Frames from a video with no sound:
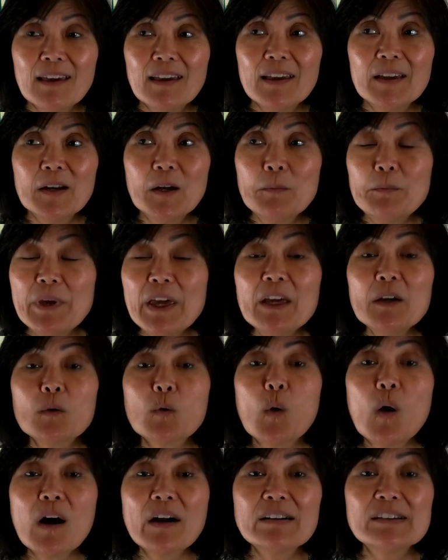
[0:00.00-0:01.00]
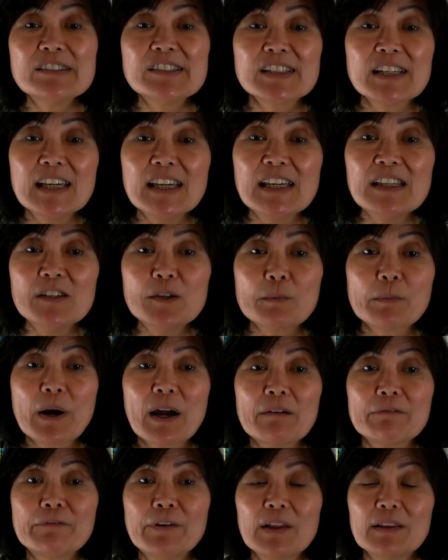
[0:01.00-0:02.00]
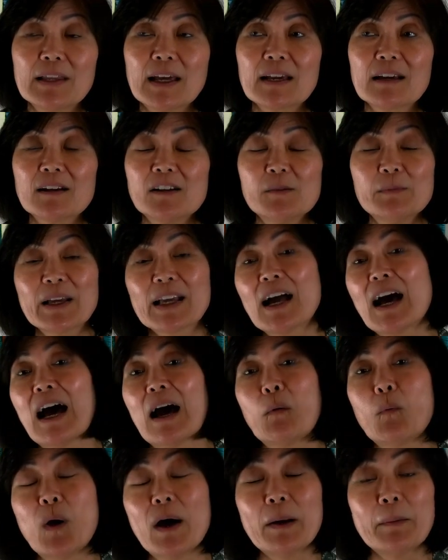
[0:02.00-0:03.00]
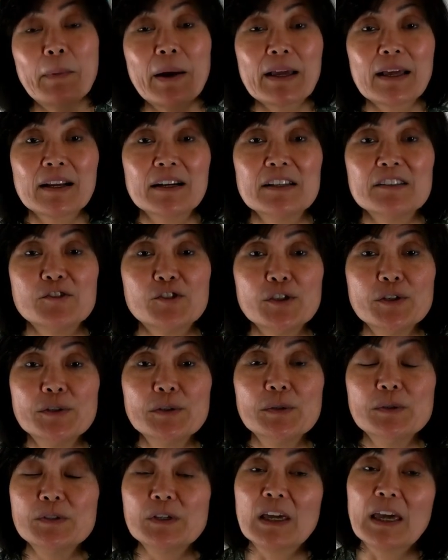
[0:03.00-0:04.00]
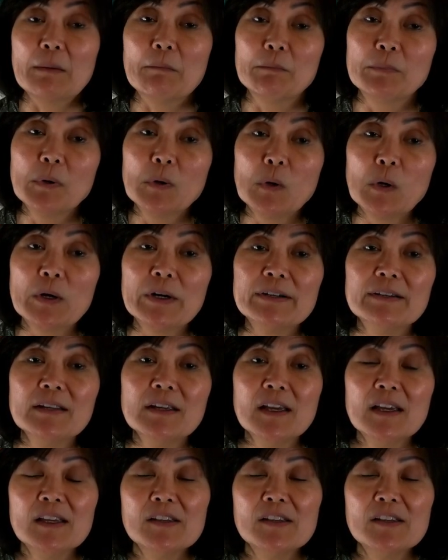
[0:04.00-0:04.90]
Being quarantined, you probably felt like, oh my God, what am I gonna do? You get bored.